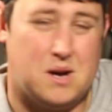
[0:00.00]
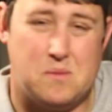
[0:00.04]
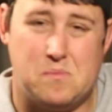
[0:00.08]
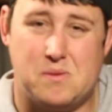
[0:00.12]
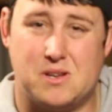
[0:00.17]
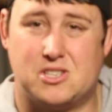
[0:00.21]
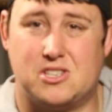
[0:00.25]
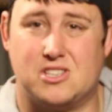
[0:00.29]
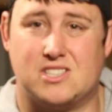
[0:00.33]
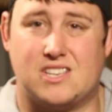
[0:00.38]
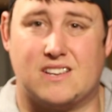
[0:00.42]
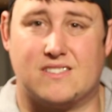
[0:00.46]

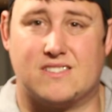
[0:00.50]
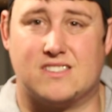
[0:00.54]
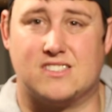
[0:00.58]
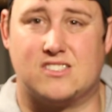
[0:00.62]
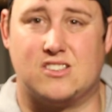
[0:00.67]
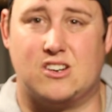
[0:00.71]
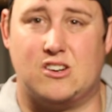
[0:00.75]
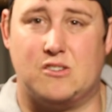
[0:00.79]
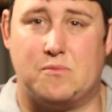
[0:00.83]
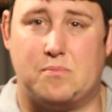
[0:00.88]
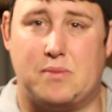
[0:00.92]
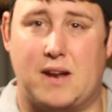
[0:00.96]
I just have to
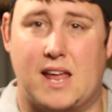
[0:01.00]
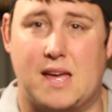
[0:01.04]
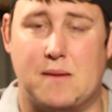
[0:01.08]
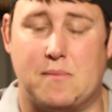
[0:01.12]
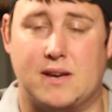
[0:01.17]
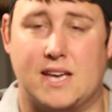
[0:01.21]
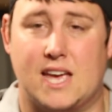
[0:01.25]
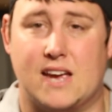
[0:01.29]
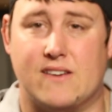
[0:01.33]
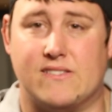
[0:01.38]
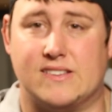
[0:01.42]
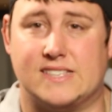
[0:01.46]
sort of play it
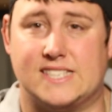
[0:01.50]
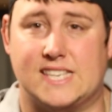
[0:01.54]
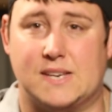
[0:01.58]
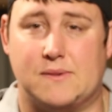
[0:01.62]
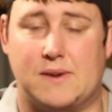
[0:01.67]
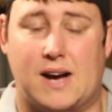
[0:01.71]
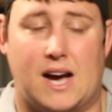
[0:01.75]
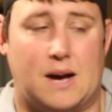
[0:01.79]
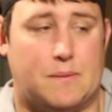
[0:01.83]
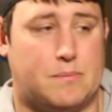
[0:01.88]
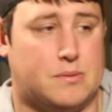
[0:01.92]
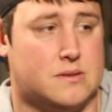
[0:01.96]
by ear and see
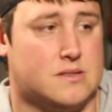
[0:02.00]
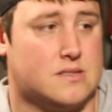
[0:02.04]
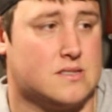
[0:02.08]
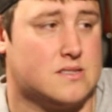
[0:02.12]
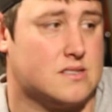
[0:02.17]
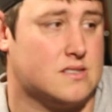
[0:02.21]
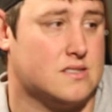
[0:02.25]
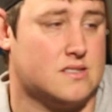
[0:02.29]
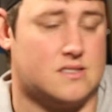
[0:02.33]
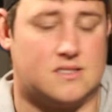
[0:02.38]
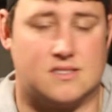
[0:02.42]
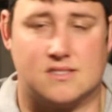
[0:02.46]
what
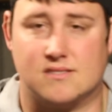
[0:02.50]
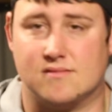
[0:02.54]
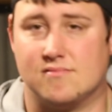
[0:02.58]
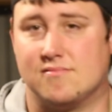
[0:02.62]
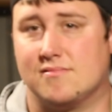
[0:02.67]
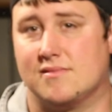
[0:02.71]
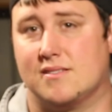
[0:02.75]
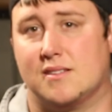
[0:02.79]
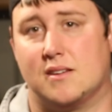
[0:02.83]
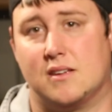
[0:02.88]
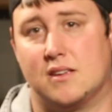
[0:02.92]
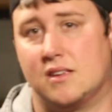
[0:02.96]
happens, because
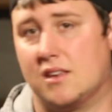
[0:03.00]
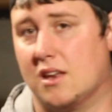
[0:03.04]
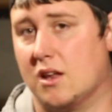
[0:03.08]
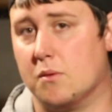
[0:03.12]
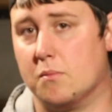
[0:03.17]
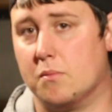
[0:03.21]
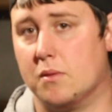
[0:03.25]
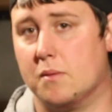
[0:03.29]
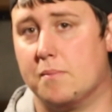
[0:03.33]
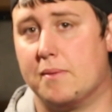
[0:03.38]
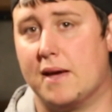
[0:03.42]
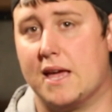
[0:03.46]
you
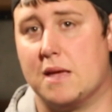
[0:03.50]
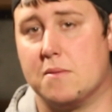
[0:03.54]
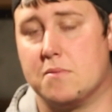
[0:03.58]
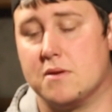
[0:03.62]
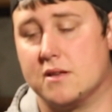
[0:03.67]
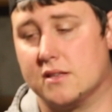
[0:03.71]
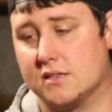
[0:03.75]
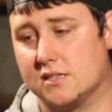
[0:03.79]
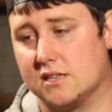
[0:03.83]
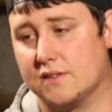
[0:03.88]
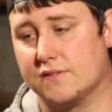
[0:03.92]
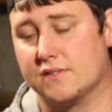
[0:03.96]
know the
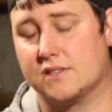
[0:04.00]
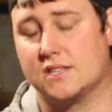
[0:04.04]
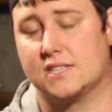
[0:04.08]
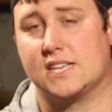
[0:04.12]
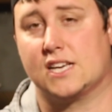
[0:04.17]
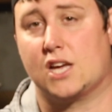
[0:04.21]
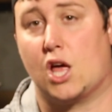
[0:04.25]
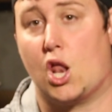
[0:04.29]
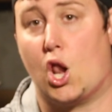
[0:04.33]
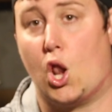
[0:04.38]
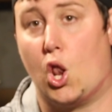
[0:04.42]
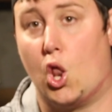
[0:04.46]
baby and stuff's going
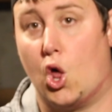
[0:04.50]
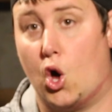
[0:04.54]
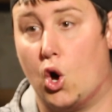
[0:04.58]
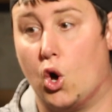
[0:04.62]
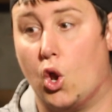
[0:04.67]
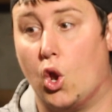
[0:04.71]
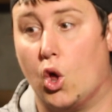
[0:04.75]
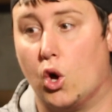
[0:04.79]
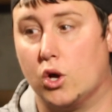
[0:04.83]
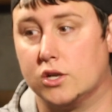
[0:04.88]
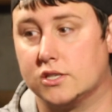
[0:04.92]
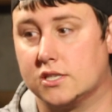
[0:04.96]
to take a
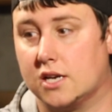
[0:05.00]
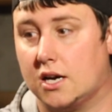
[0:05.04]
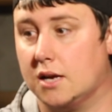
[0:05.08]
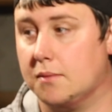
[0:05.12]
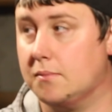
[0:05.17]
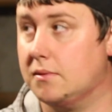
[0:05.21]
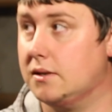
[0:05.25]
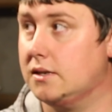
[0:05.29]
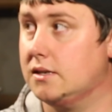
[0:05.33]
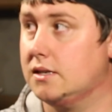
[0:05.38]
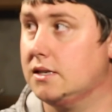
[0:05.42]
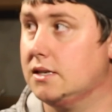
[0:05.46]
long
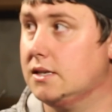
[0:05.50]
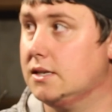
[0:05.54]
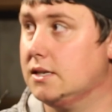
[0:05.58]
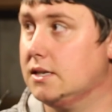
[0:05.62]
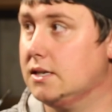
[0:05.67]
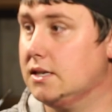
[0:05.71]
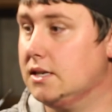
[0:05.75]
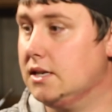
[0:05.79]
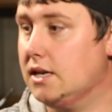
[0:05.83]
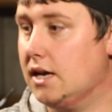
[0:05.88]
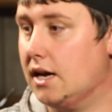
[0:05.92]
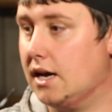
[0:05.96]
time, and
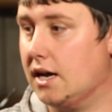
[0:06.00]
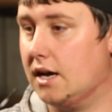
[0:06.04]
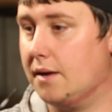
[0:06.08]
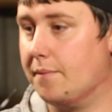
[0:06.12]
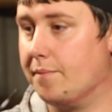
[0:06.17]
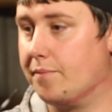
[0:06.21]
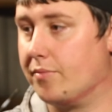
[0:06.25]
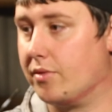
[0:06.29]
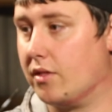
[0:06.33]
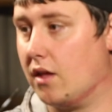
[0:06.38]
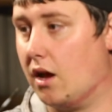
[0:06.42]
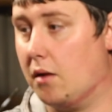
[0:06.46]

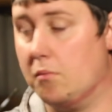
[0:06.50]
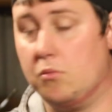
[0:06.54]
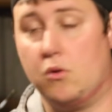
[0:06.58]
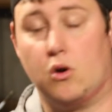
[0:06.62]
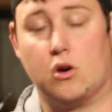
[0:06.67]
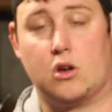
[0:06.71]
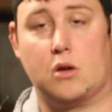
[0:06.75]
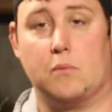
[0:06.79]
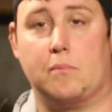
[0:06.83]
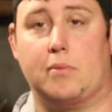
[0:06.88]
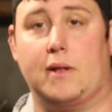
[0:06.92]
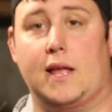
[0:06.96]
I'm
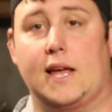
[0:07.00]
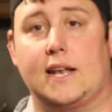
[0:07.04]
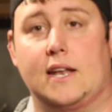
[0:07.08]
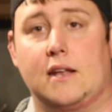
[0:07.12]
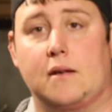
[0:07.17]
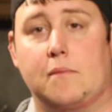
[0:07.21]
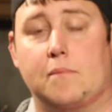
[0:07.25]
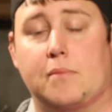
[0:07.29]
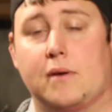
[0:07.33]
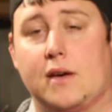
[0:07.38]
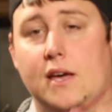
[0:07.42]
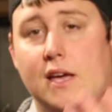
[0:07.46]
not
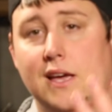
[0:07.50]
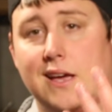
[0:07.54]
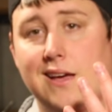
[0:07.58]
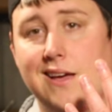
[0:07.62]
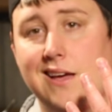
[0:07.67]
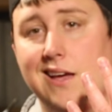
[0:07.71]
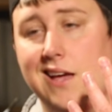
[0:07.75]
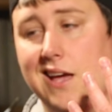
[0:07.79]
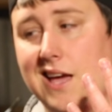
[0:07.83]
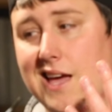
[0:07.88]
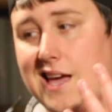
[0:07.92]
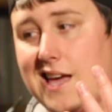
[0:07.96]
complaining, but
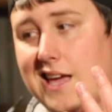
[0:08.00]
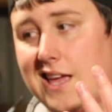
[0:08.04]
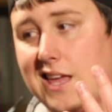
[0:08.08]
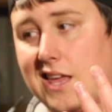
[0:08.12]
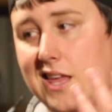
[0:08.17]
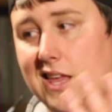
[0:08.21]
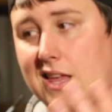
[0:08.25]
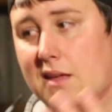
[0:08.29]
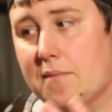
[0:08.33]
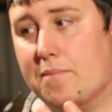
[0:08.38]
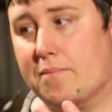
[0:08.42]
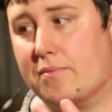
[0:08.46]

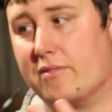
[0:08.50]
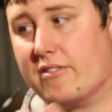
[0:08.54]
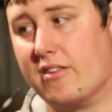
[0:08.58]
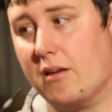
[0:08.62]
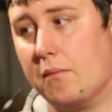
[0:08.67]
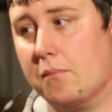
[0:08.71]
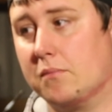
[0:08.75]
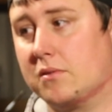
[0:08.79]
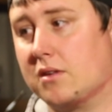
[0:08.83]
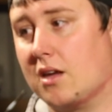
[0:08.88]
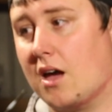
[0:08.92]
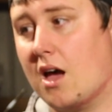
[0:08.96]

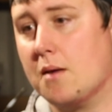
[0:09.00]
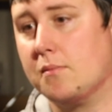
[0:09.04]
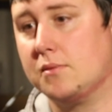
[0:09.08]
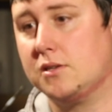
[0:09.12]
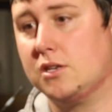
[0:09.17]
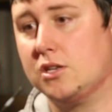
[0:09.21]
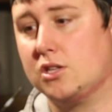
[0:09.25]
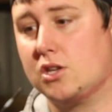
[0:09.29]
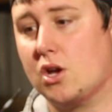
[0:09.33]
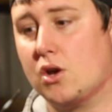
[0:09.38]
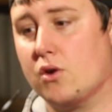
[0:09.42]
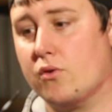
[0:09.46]

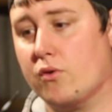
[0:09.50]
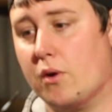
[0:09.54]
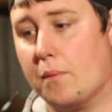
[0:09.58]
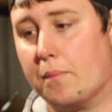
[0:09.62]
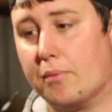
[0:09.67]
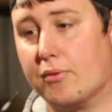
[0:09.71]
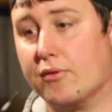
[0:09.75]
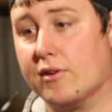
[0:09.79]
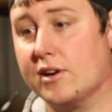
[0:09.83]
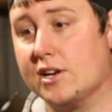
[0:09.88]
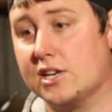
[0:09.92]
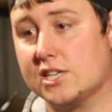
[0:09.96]
sometimes you don't
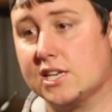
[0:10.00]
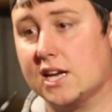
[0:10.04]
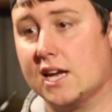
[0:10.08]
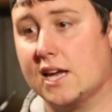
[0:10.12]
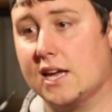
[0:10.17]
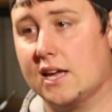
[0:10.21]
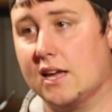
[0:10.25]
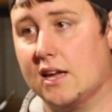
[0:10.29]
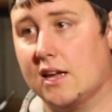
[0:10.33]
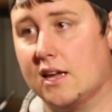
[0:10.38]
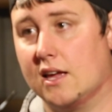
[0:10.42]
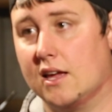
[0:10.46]

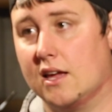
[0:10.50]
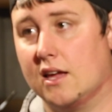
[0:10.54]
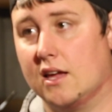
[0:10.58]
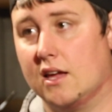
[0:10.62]
appreciate